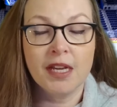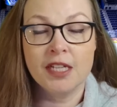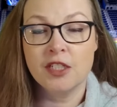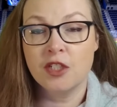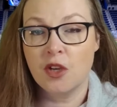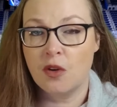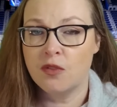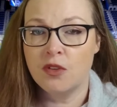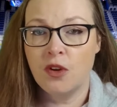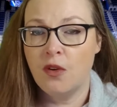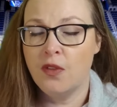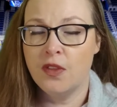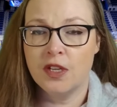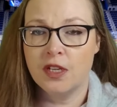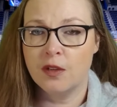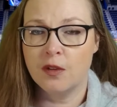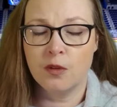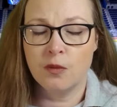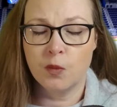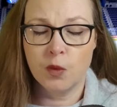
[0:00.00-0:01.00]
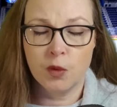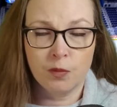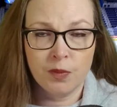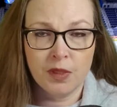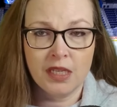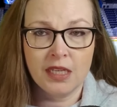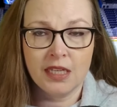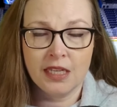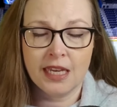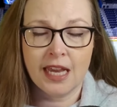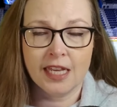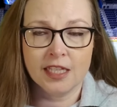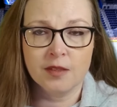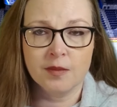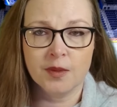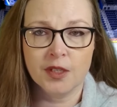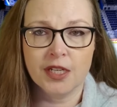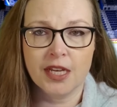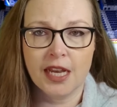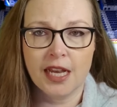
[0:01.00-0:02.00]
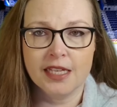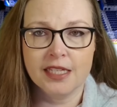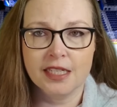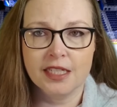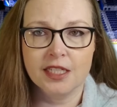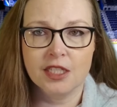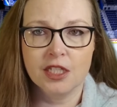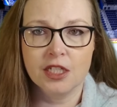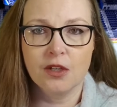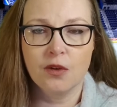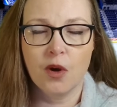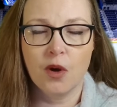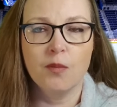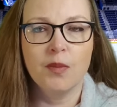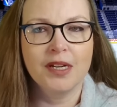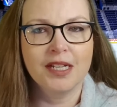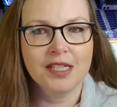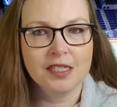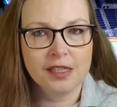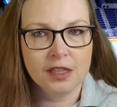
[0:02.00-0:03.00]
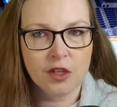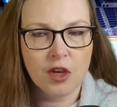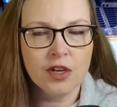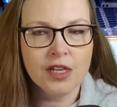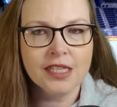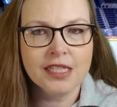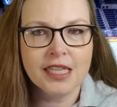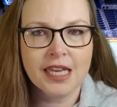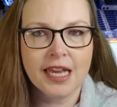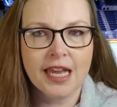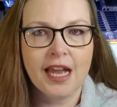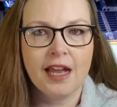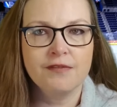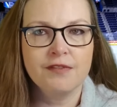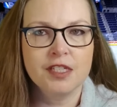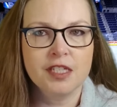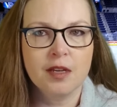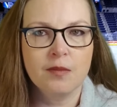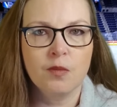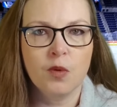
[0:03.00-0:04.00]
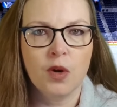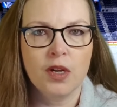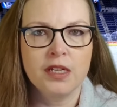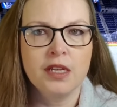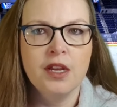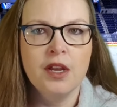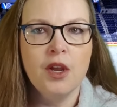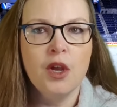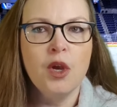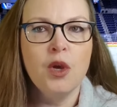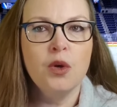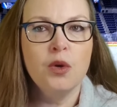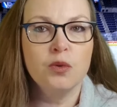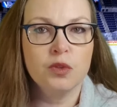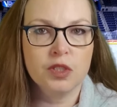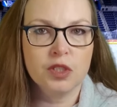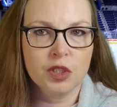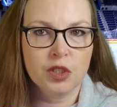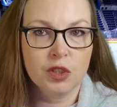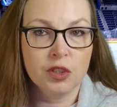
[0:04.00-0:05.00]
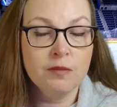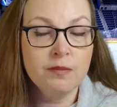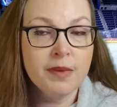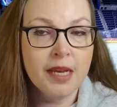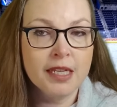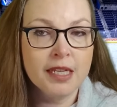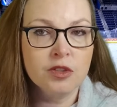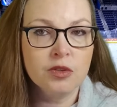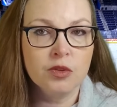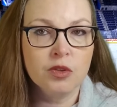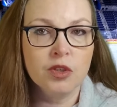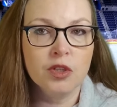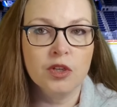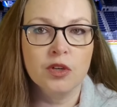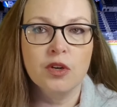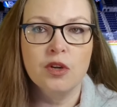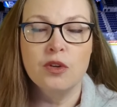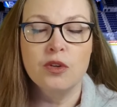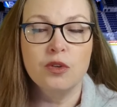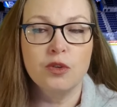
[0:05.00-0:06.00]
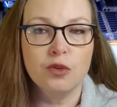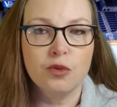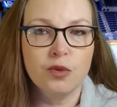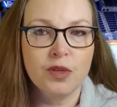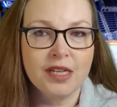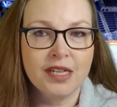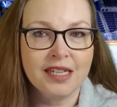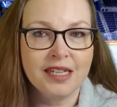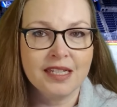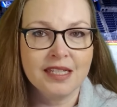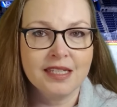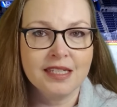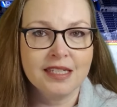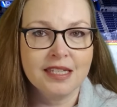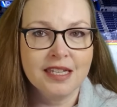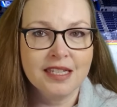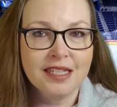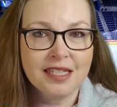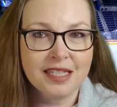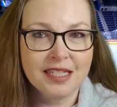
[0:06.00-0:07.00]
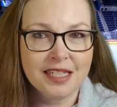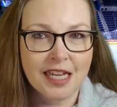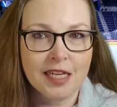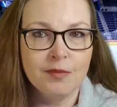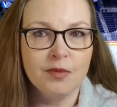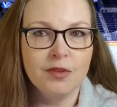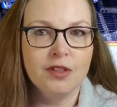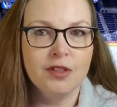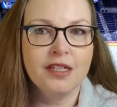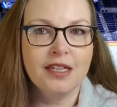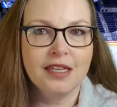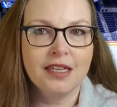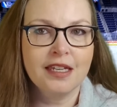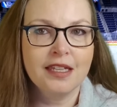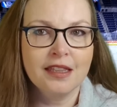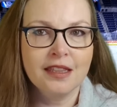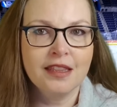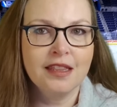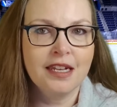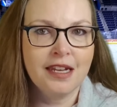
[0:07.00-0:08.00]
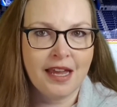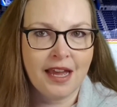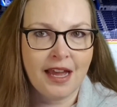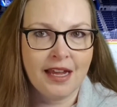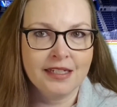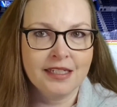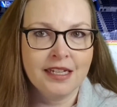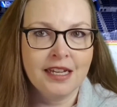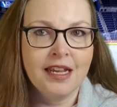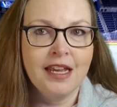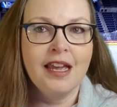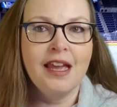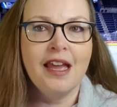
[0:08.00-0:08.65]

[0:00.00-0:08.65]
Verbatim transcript: I don't know that it will be Kasimir Kaskisuo, but as long as they have someone who's a good mentor, who is stable in the net,